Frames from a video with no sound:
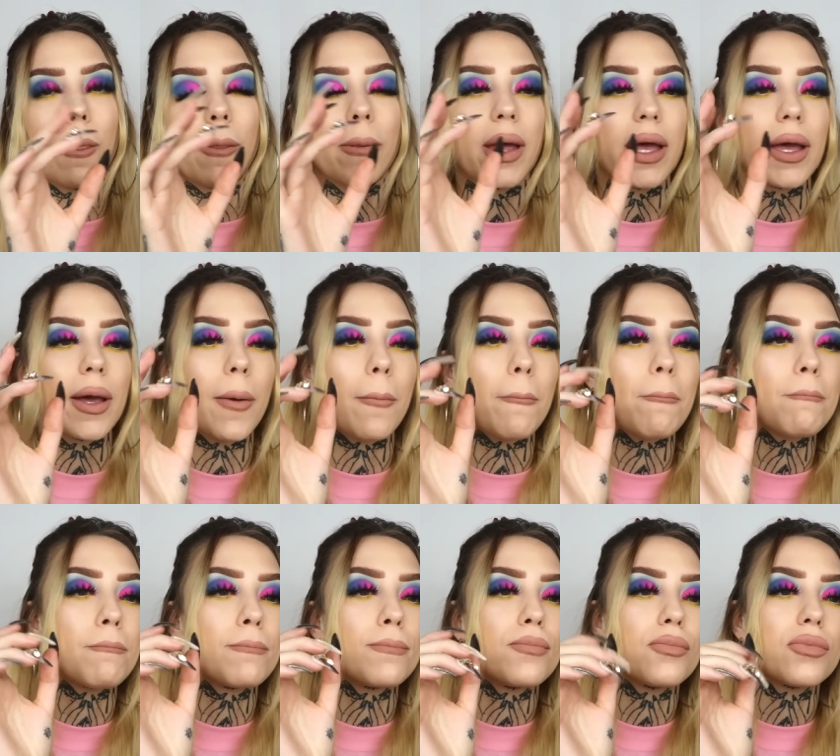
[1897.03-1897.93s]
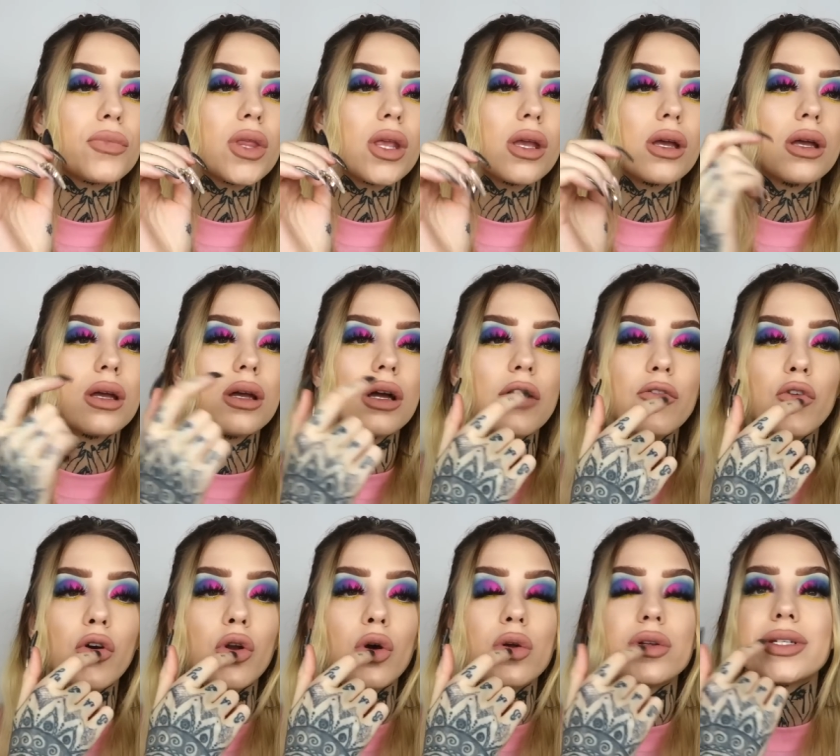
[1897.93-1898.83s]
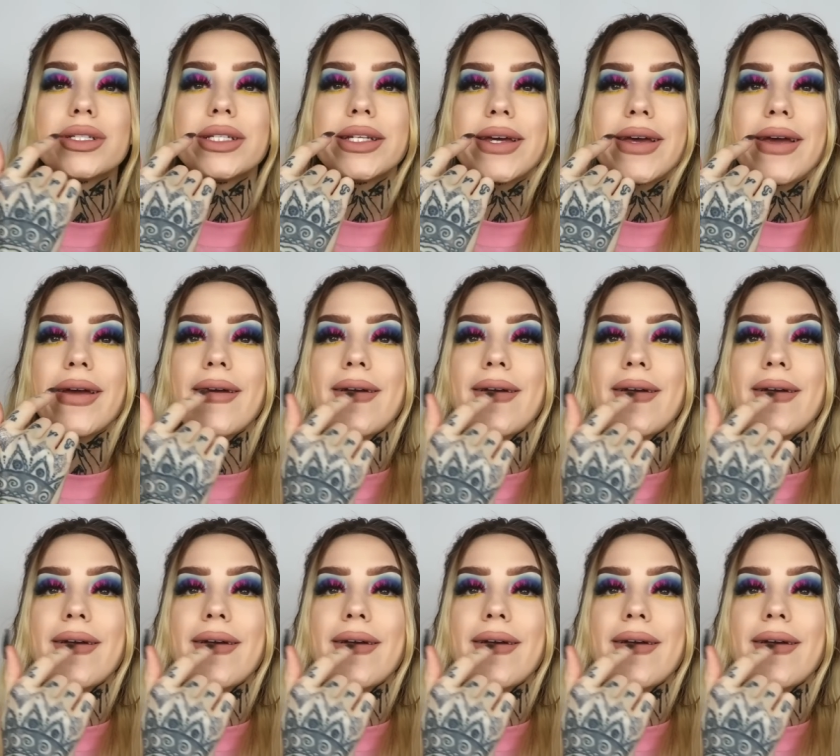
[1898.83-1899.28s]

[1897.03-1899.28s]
Like, I've got it on today.